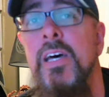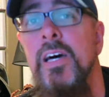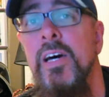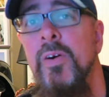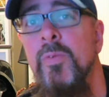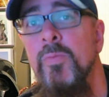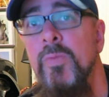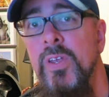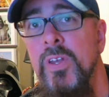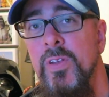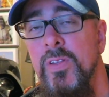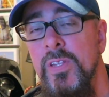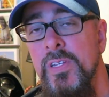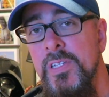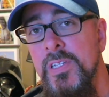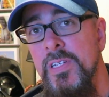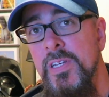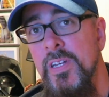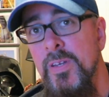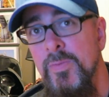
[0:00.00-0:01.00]
you know,
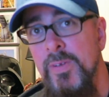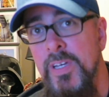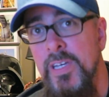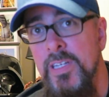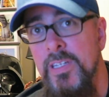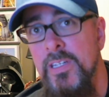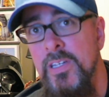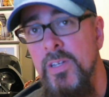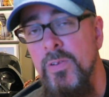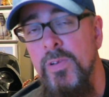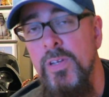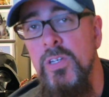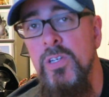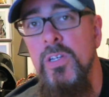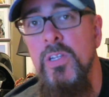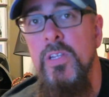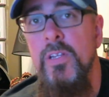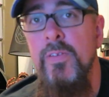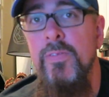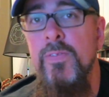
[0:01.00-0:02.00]
this is going to be a
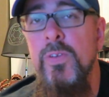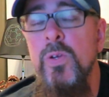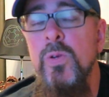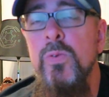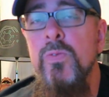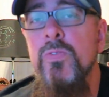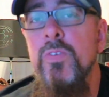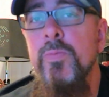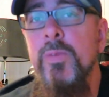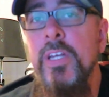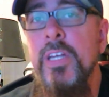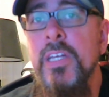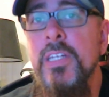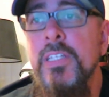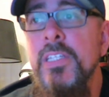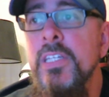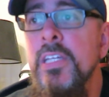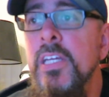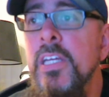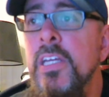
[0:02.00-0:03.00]
continuation of their feud from
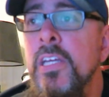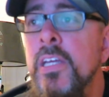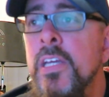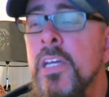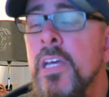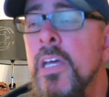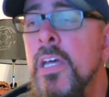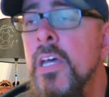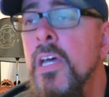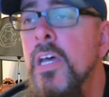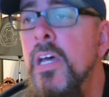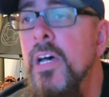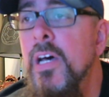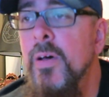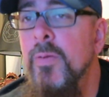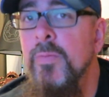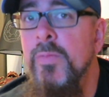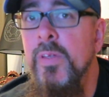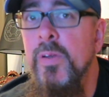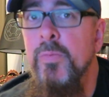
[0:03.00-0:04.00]
NXT.
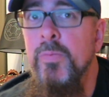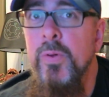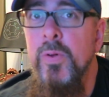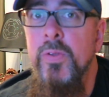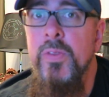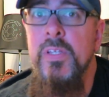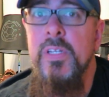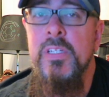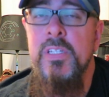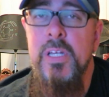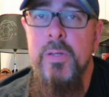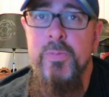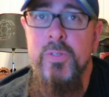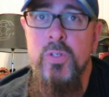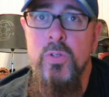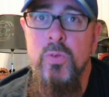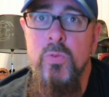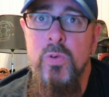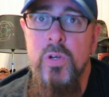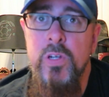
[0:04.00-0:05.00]
They're both
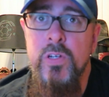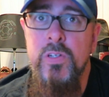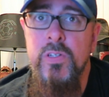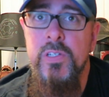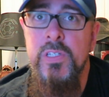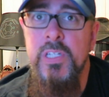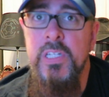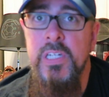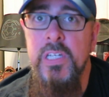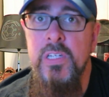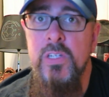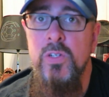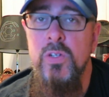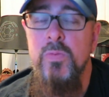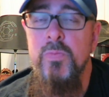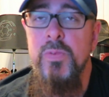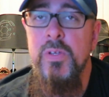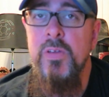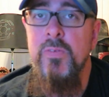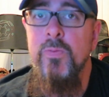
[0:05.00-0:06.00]
exceptional workers, and they
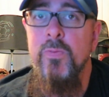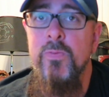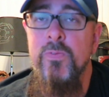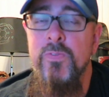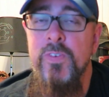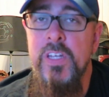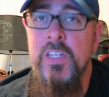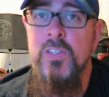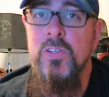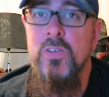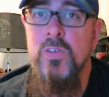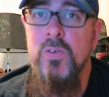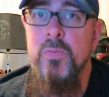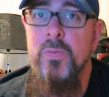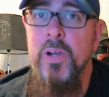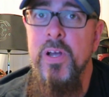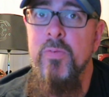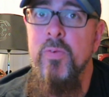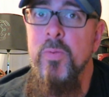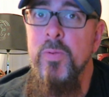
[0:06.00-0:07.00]
should be featured
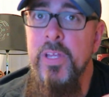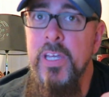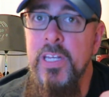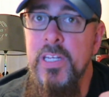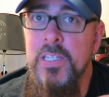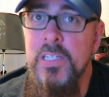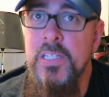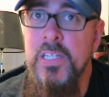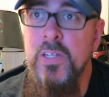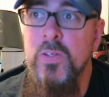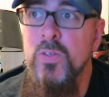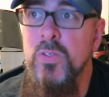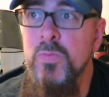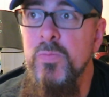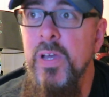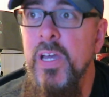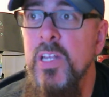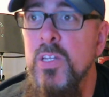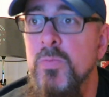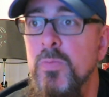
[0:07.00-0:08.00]
probably in a singles
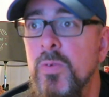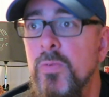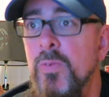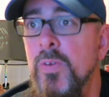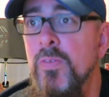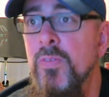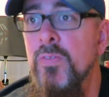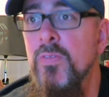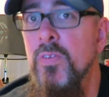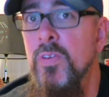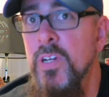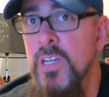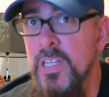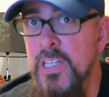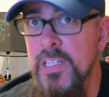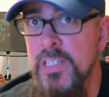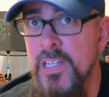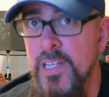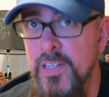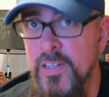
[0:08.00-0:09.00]
match, but we've thrown in
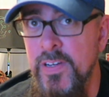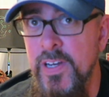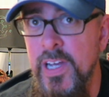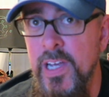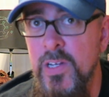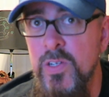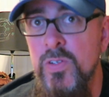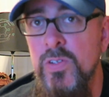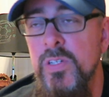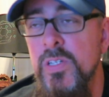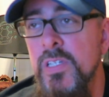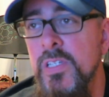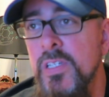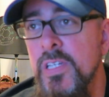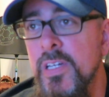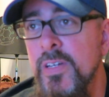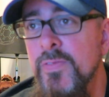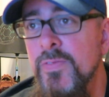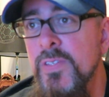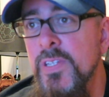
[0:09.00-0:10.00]
this other extra
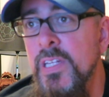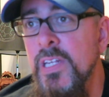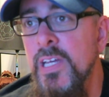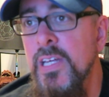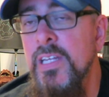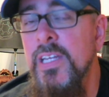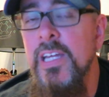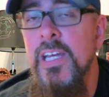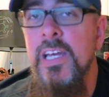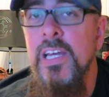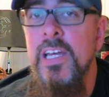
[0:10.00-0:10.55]
stuff so that,